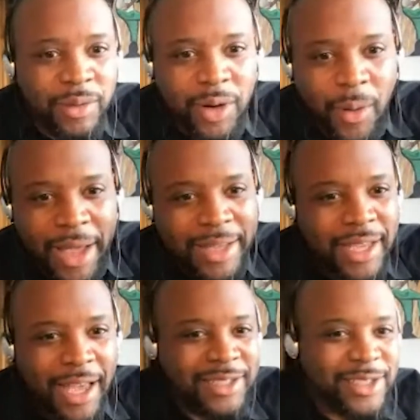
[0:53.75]
you know
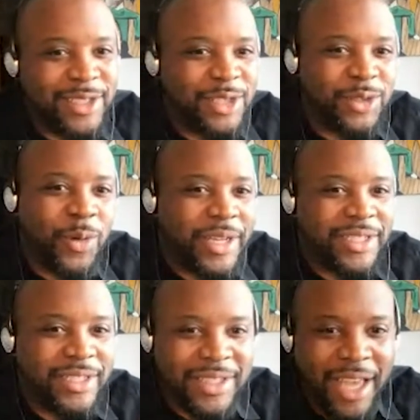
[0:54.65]
ex- existential
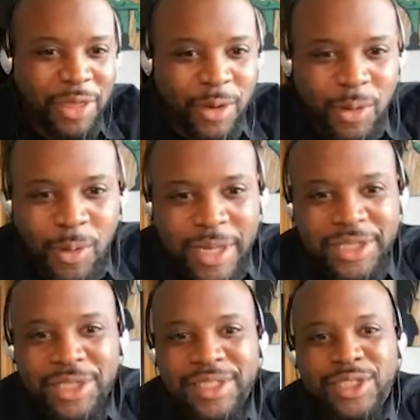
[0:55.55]
questions ethical
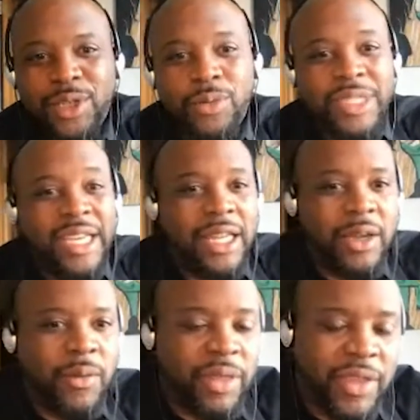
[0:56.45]
questions you know
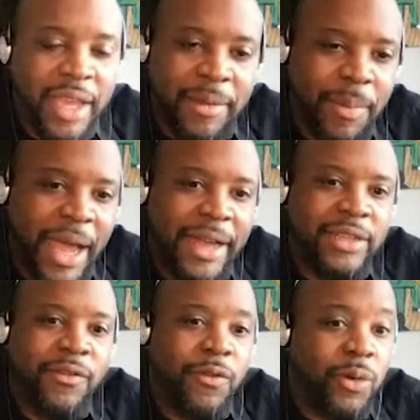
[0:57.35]
dealing with the
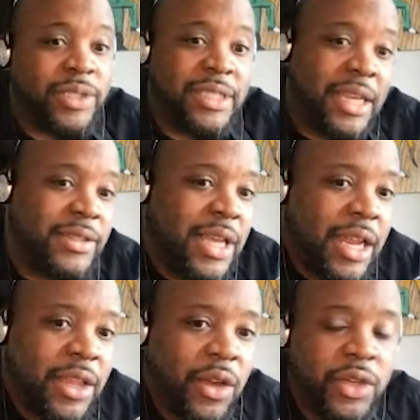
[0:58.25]
impact of forces
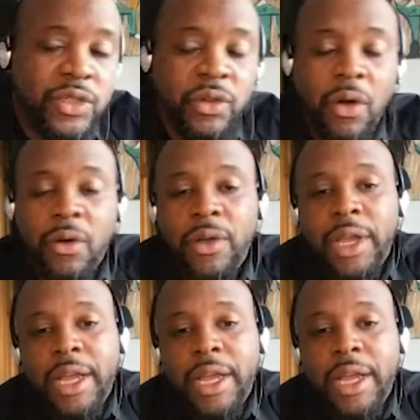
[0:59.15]
outside of their control